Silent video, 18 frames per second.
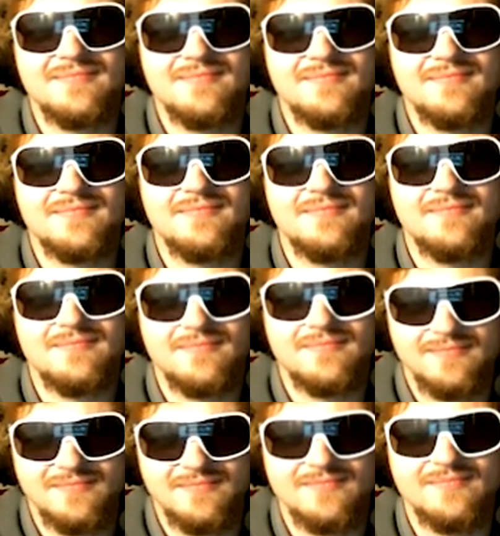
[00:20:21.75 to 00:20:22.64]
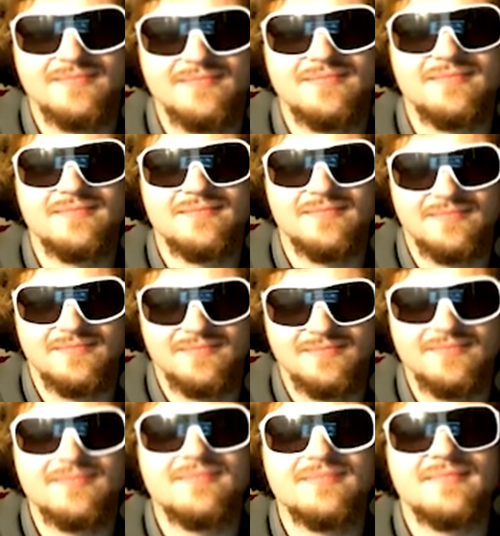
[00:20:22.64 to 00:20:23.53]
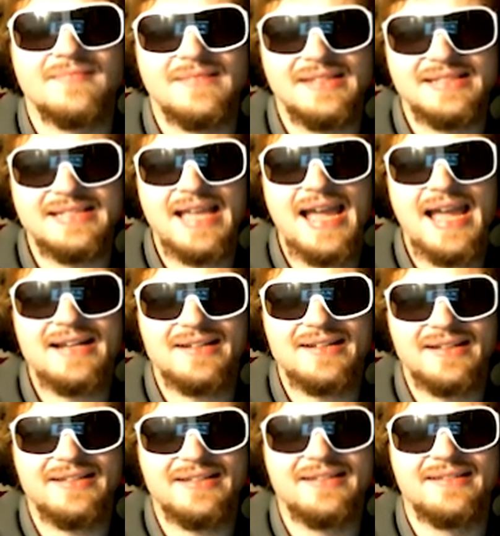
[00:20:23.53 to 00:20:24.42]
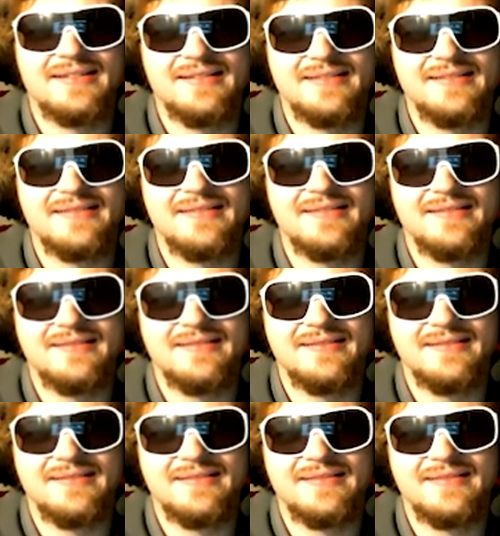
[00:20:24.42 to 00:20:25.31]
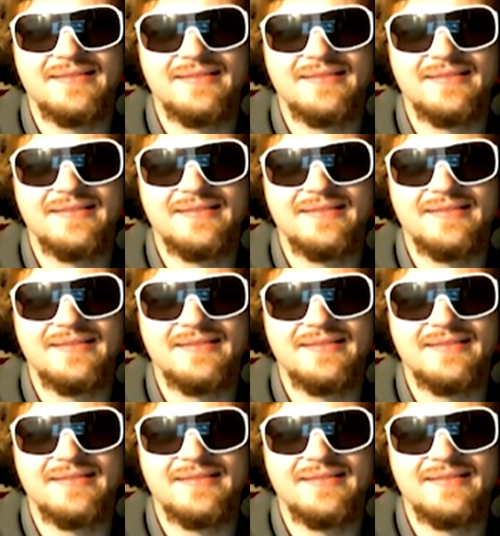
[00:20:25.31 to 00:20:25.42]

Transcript: (not speaking)